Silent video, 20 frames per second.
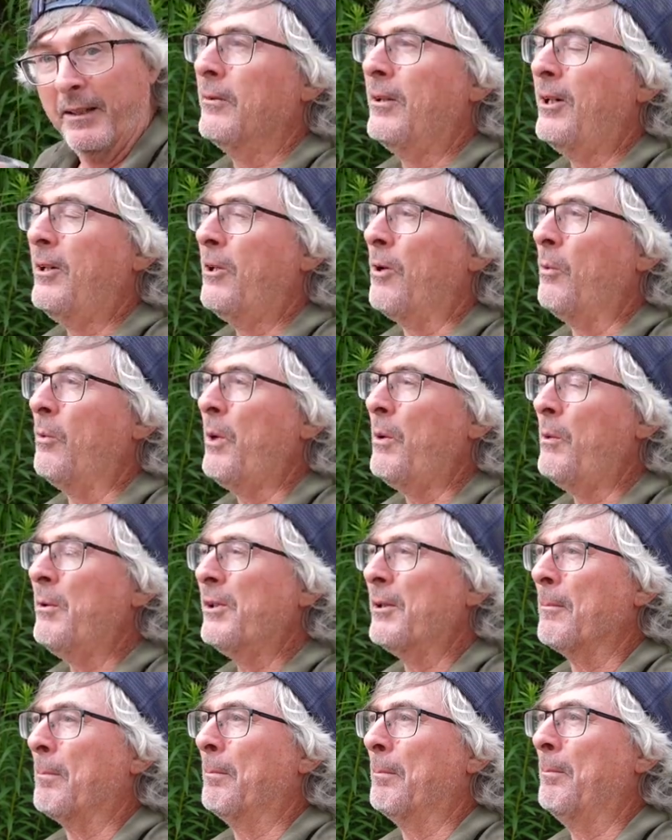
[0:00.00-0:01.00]
Oh, what
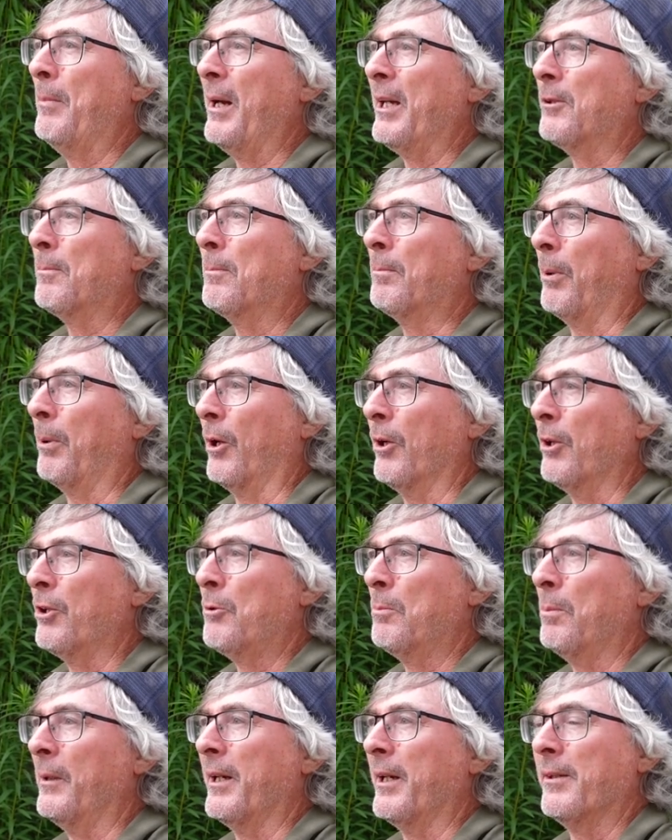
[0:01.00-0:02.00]
was the best
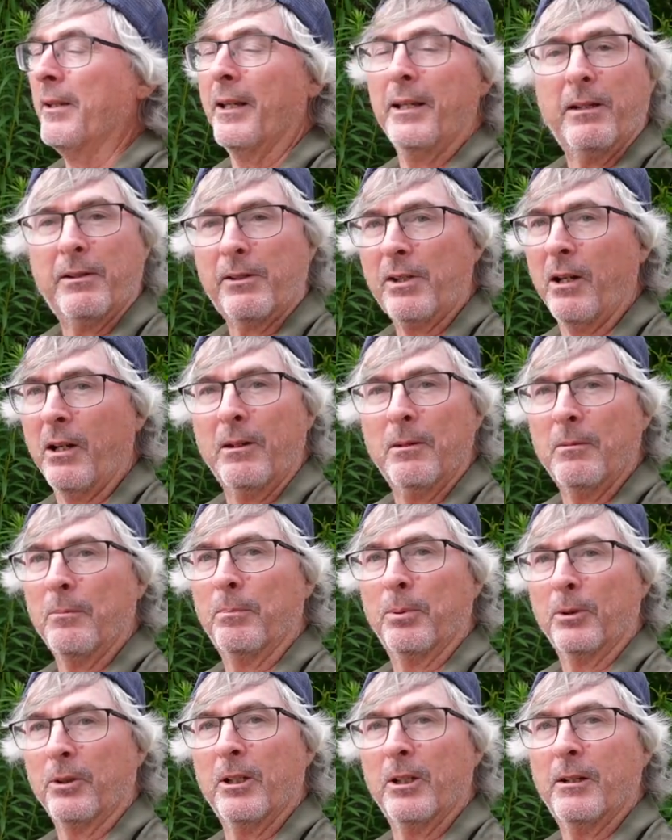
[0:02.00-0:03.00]
perch place? You know, it's all a
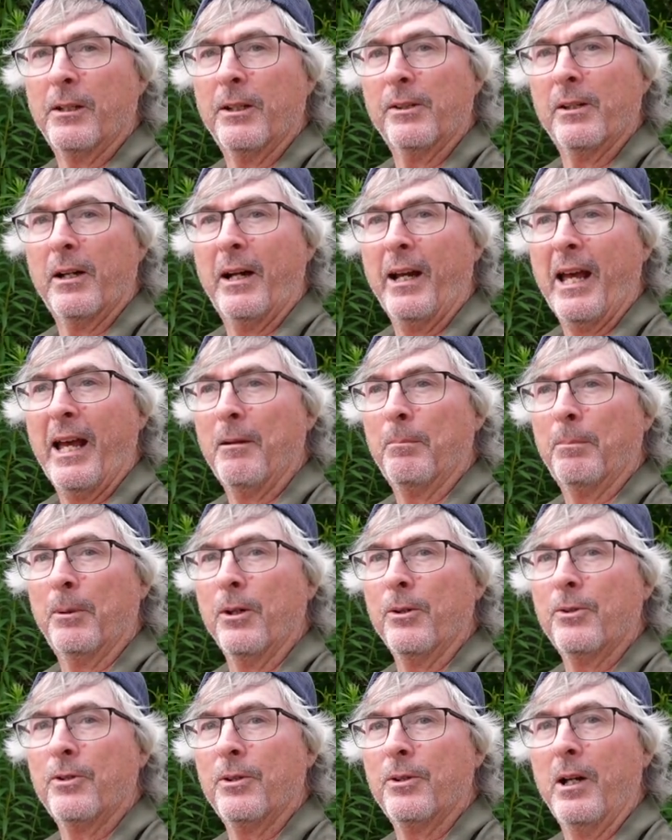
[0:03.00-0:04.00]
blur because I had
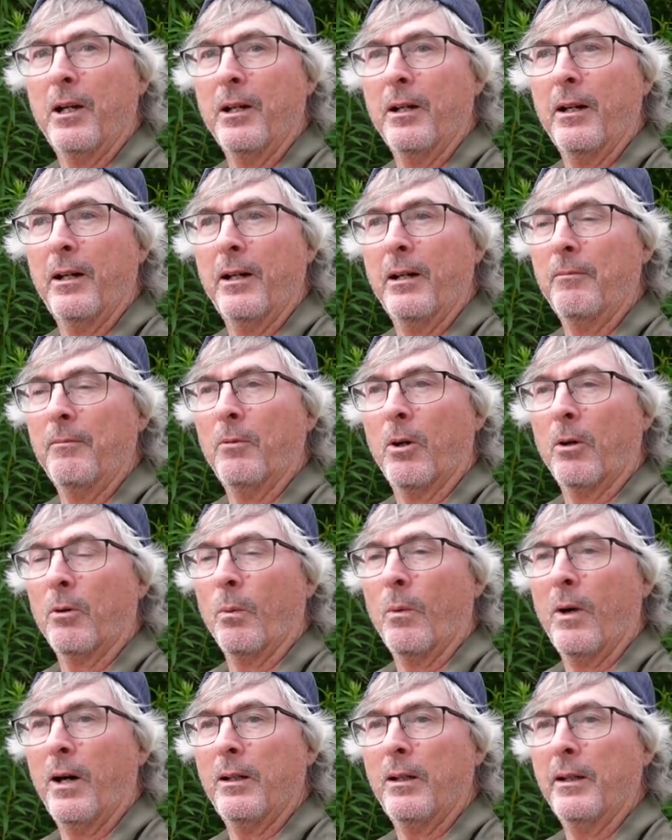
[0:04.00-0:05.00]
perch and or
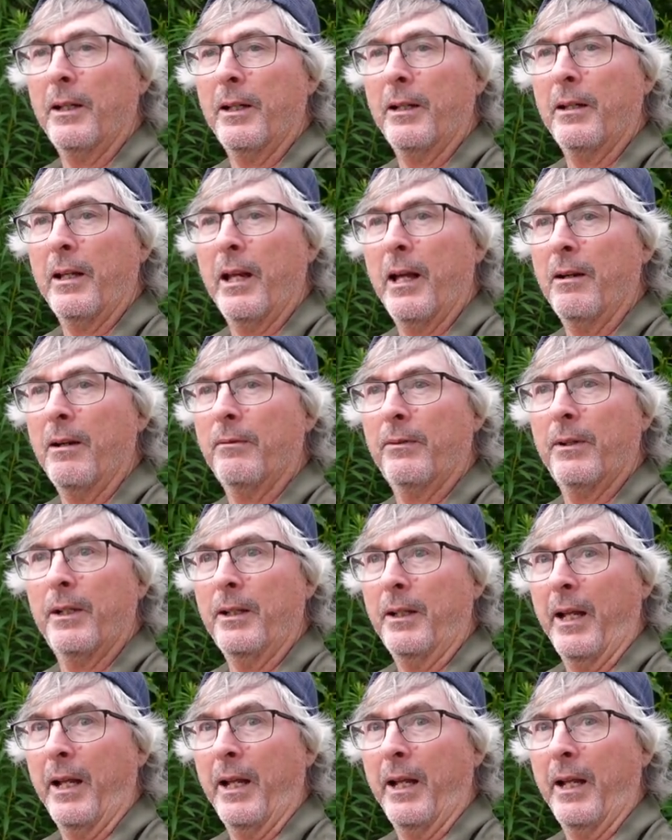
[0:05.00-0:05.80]
walleye every